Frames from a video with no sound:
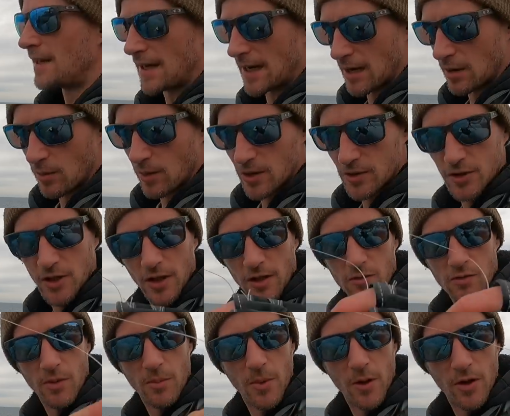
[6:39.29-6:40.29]
Now, I was going
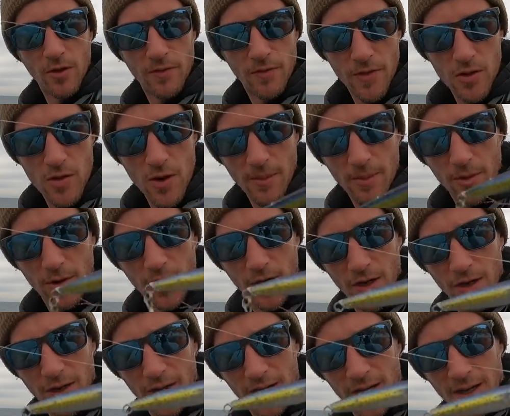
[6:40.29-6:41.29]
to remove the treble
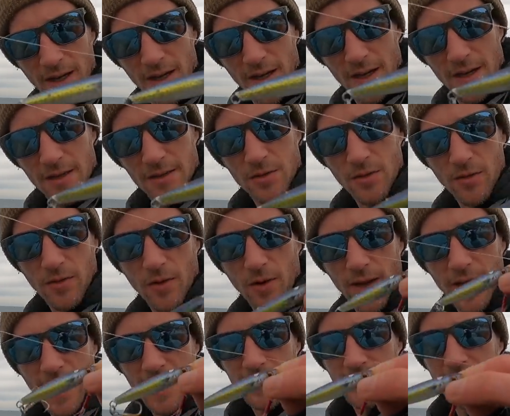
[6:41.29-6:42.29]
hook to
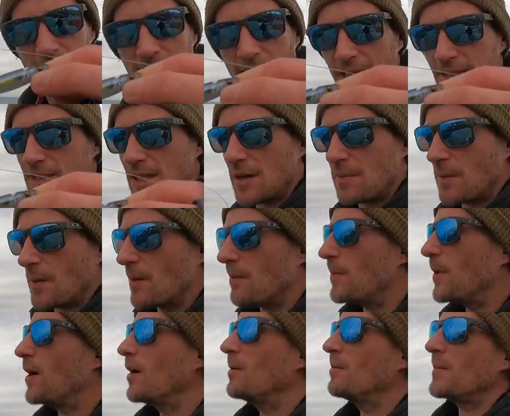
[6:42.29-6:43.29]
avoid getting snagged up on
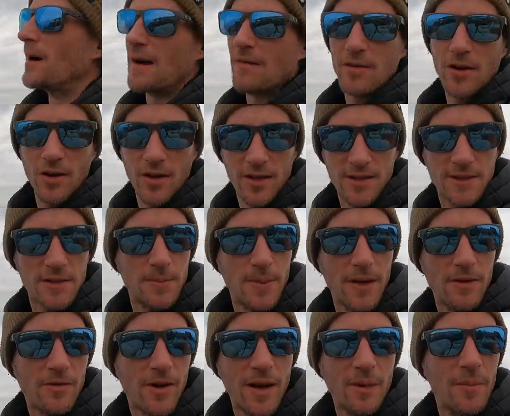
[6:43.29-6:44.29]
the bottom, but I haven't got any
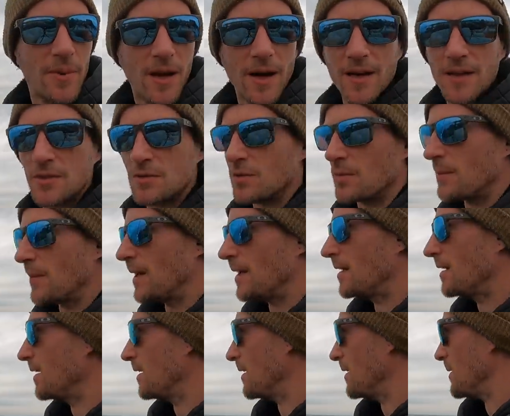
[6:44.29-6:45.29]
split ring pliers with me.